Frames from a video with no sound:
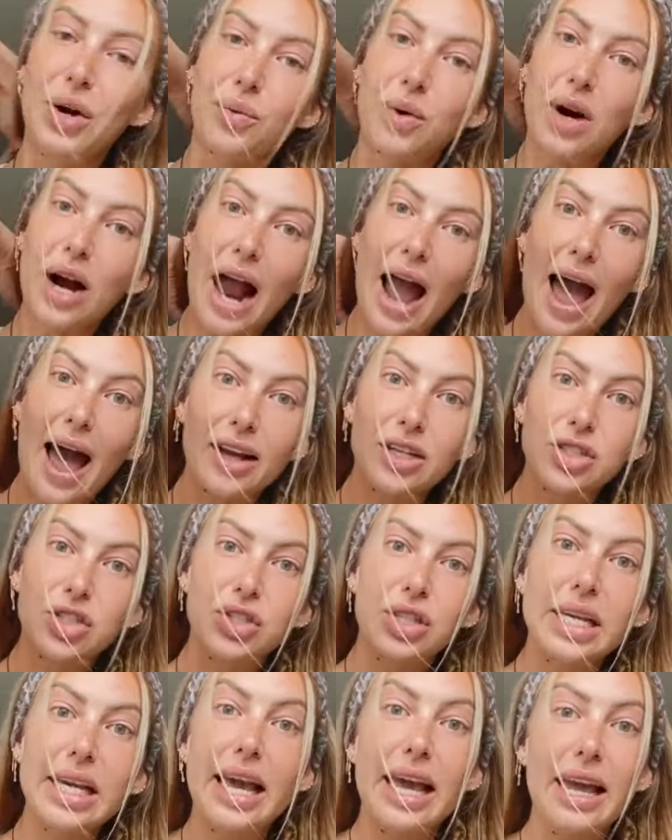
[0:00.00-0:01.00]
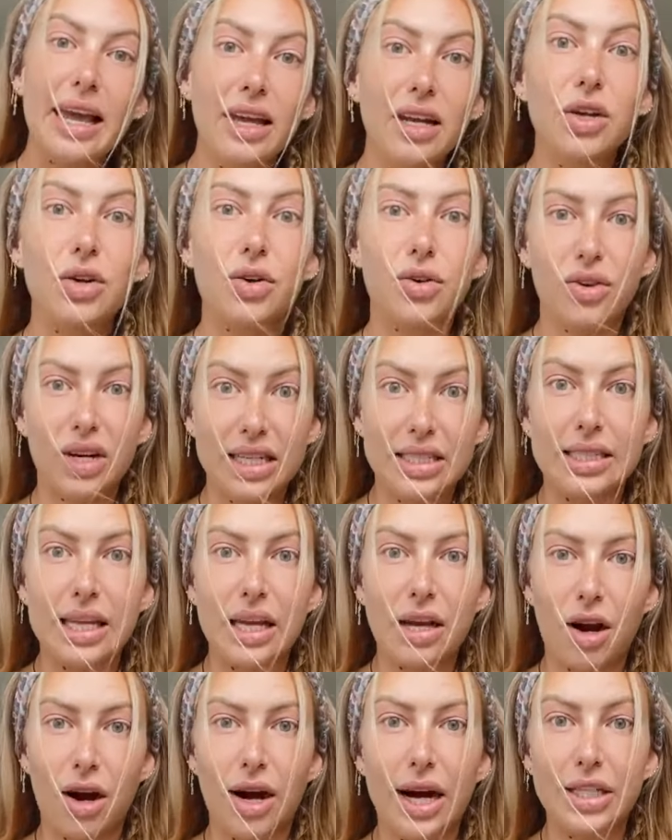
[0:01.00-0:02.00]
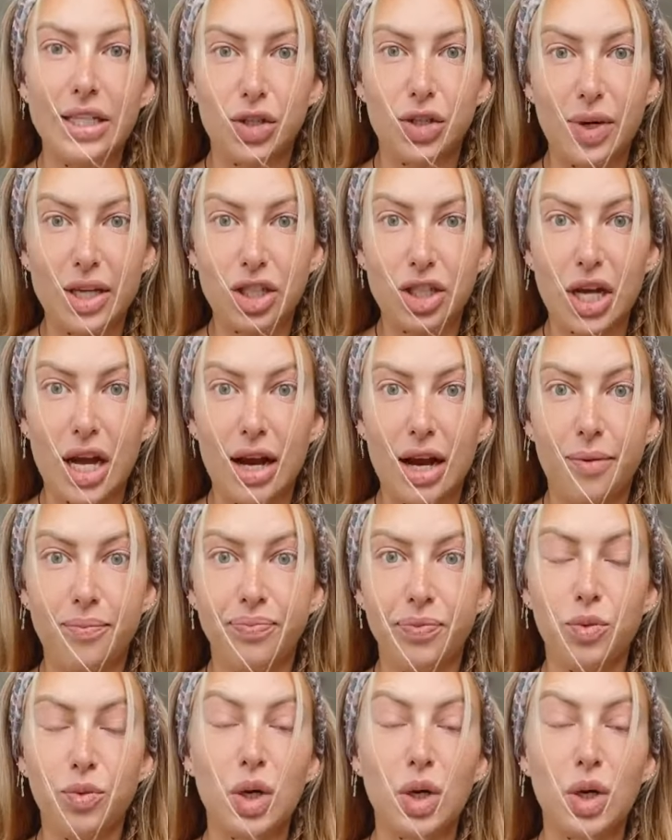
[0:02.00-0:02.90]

we're actually increasing our intuition.